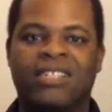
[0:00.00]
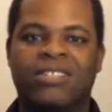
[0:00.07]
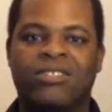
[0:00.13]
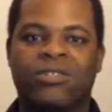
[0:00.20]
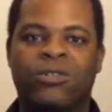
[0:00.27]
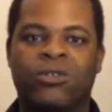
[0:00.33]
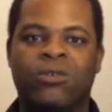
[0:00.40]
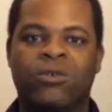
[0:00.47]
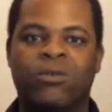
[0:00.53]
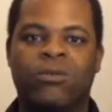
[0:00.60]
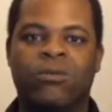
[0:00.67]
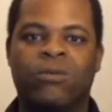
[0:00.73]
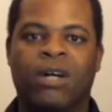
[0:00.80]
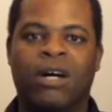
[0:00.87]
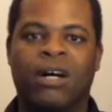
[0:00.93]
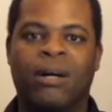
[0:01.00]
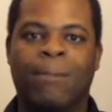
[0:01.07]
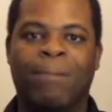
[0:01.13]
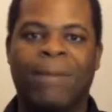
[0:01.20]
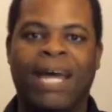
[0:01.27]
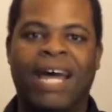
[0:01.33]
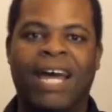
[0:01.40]
to
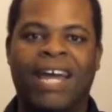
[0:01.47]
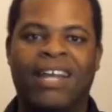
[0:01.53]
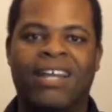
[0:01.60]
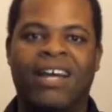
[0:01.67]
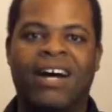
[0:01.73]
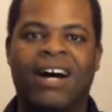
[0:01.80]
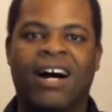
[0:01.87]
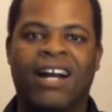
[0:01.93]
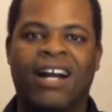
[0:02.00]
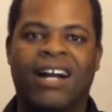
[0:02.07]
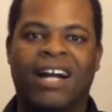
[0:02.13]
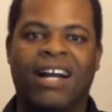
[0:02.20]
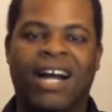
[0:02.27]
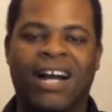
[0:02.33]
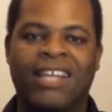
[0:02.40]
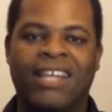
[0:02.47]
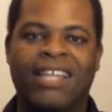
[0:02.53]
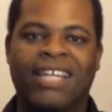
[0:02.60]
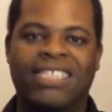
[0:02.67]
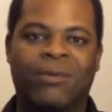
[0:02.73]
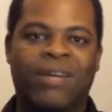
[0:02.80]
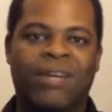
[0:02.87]
bag a guy
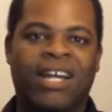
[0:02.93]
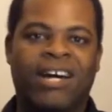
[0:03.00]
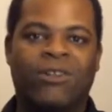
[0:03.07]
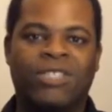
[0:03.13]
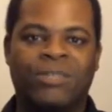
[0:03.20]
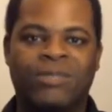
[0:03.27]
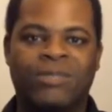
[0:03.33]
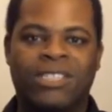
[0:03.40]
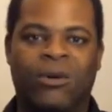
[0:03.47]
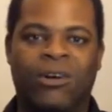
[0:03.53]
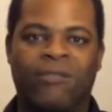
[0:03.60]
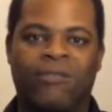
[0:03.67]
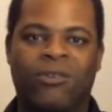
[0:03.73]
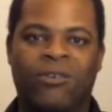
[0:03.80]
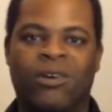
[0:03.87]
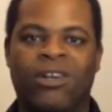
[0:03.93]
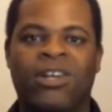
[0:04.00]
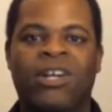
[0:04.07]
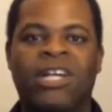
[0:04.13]
that someone else was going for.